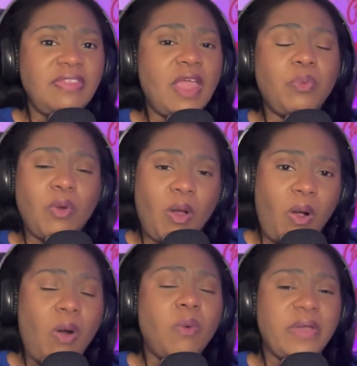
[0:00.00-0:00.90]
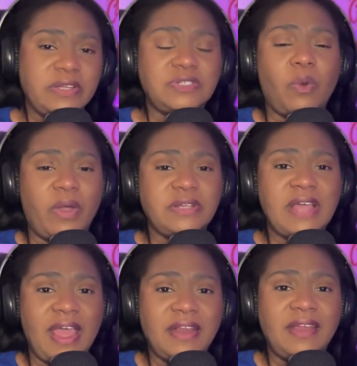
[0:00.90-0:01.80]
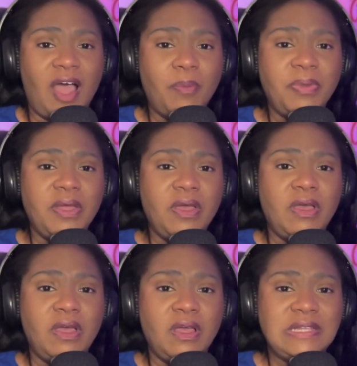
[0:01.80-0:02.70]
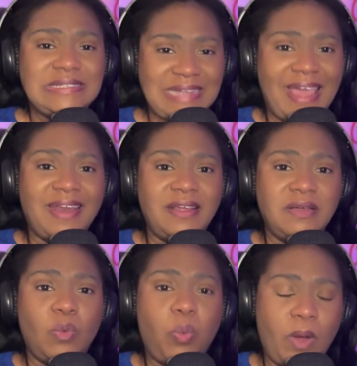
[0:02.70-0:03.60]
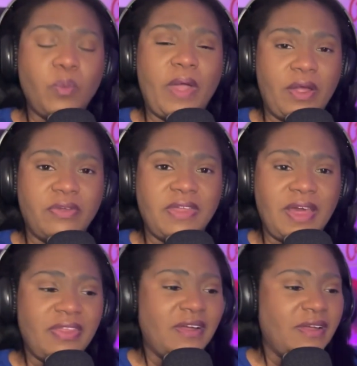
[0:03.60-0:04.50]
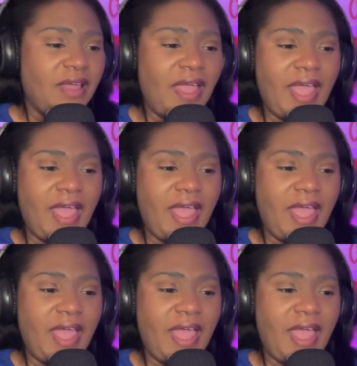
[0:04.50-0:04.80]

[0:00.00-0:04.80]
They were always going to end up dead, one way or the other.